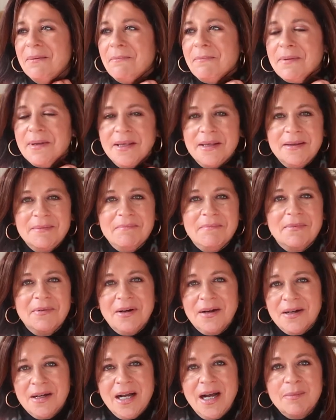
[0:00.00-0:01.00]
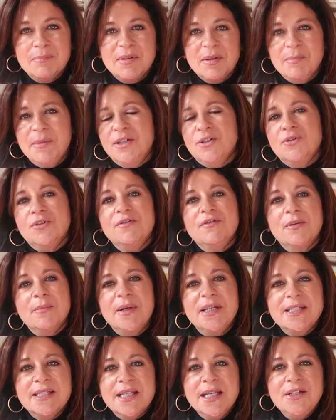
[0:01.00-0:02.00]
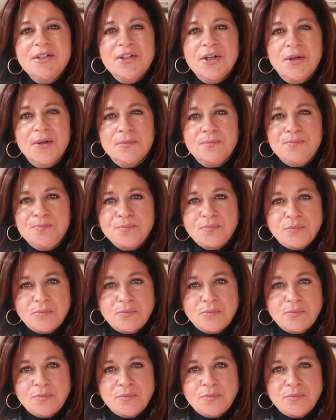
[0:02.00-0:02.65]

be complementary for my skin tone.